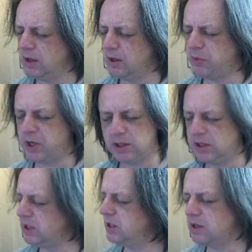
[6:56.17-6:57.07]

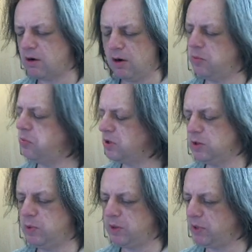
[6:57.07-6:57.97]
because this can't
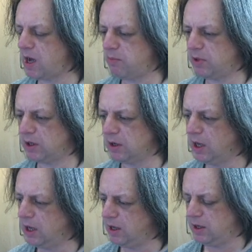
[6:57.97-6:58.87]
possibly be happening.
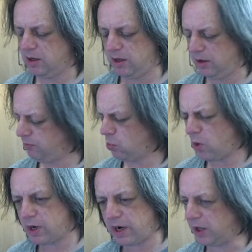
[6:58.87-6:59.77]

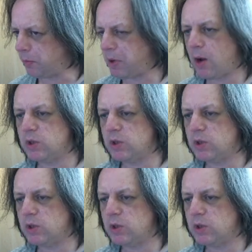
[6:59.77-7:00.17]
What kind of power